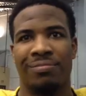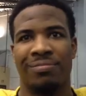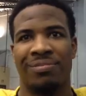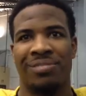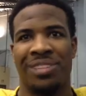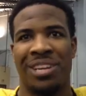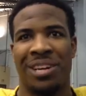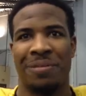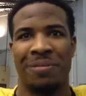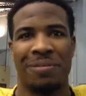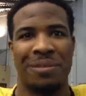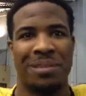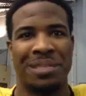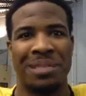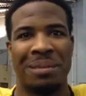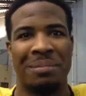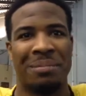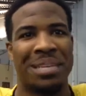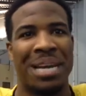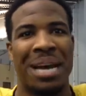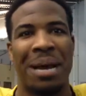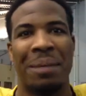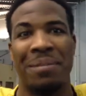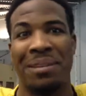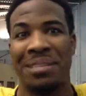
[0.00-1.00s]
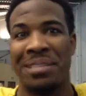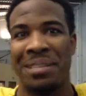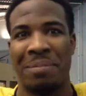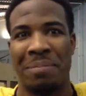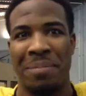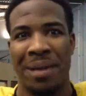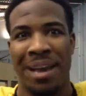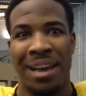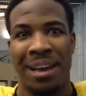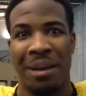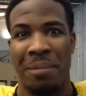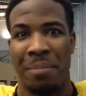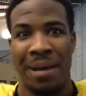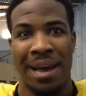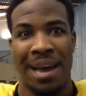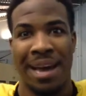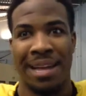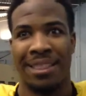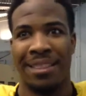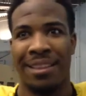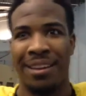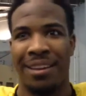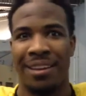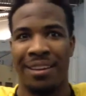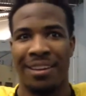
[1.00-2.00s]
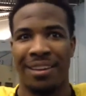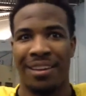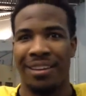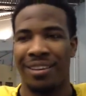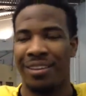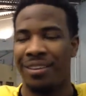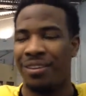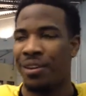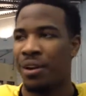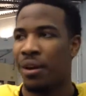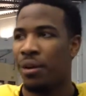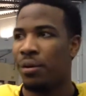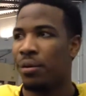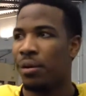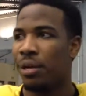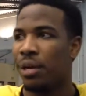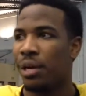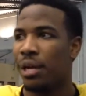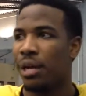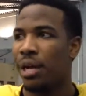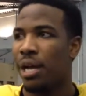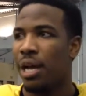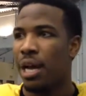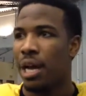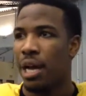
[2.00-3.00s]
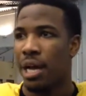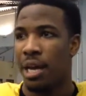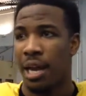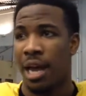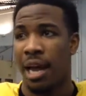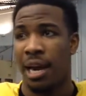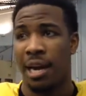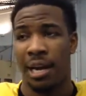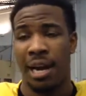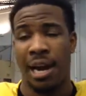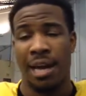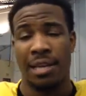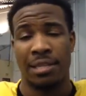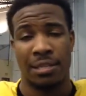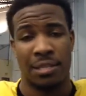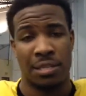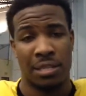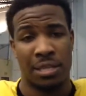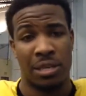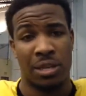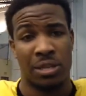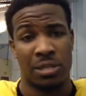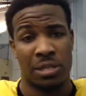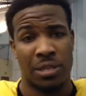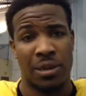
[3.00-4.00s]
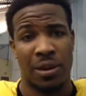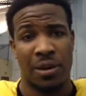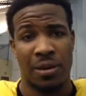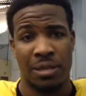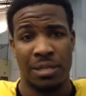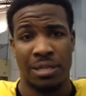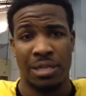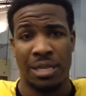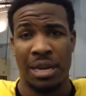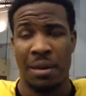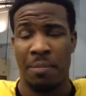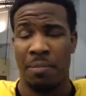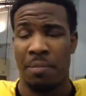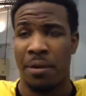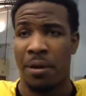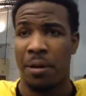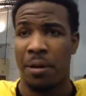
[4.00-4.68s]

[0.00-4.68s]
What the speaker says: difference sometimes isn't a bad thing, you know. A lot of guys are starting to step